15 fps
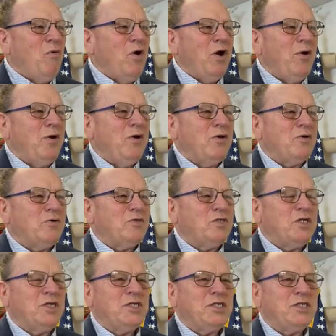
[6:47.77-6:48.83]
What
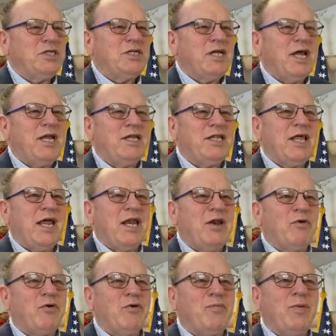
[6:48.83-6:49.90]
Jesus said
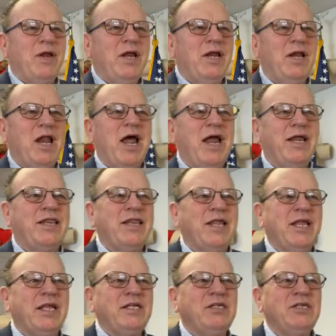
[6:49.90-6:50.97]
that it would be like
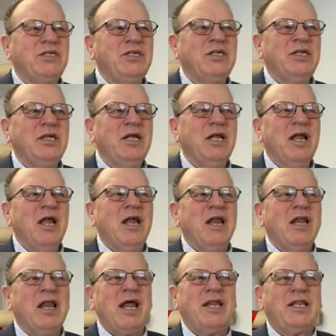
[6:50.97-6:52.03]
this,
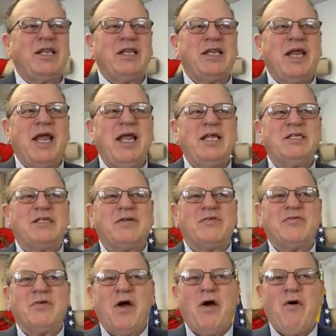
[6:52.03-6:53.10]
like the days
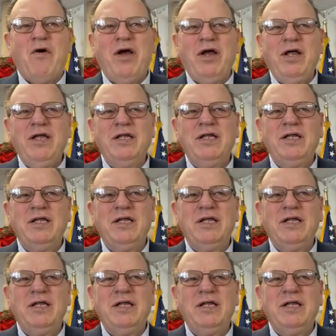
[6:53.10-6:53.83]
of Noah.